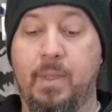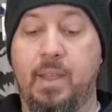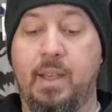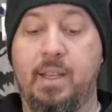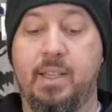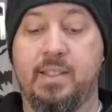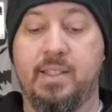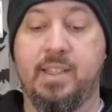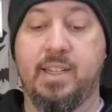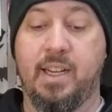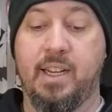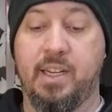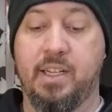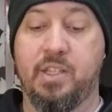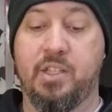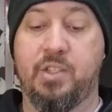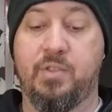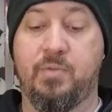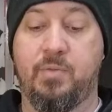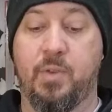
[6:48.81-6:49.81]
It's kind of
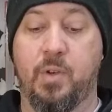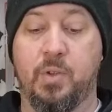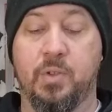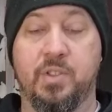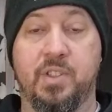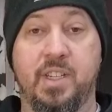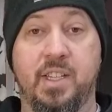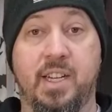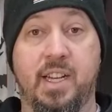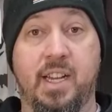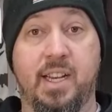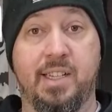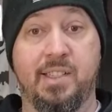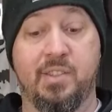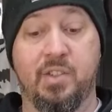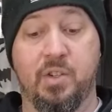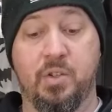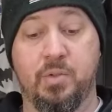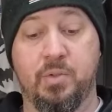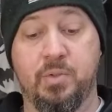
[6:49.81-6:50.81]
just folds in on
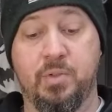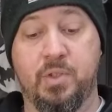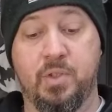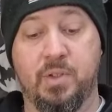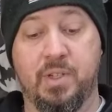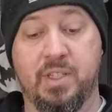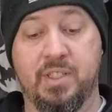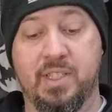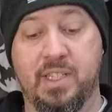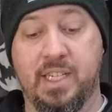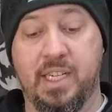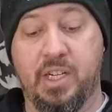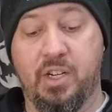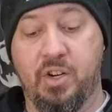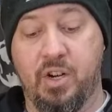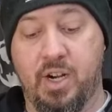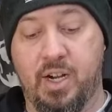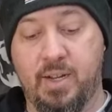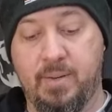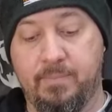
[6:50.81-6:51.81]
its own so it doesn't get
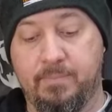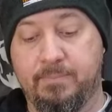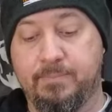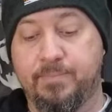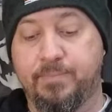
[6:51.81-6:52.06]
caught.